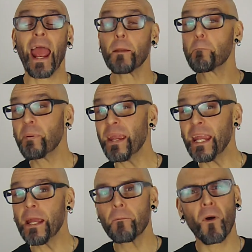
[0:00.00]
And
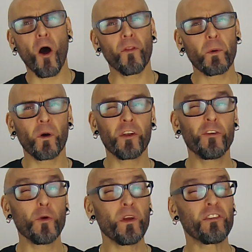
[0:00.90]
B, all they want to
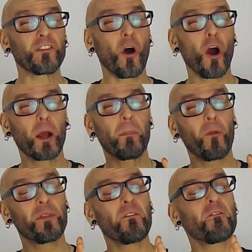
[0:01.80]
do is talk
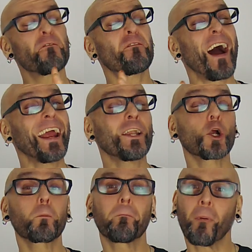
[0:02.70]
about the
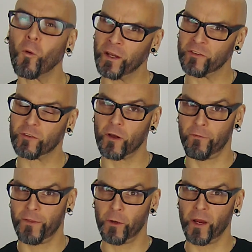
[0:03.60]
finer points
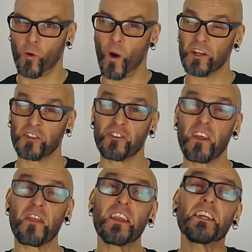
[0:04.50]
of their equations,
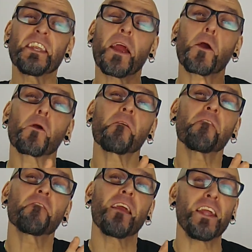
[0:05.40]
the
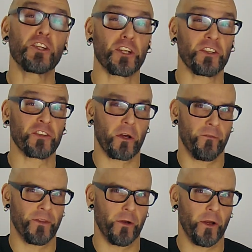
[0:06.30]
derivations
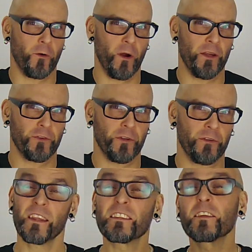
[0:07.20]
of their equations,
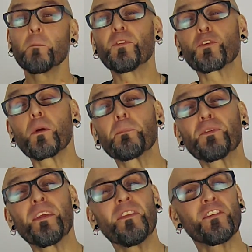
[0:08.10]
the
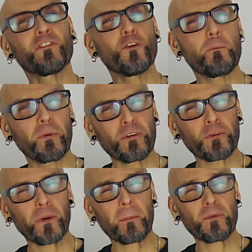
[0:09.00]
subscripts and the
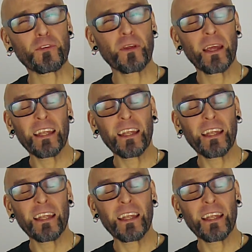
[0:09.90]
superscripts.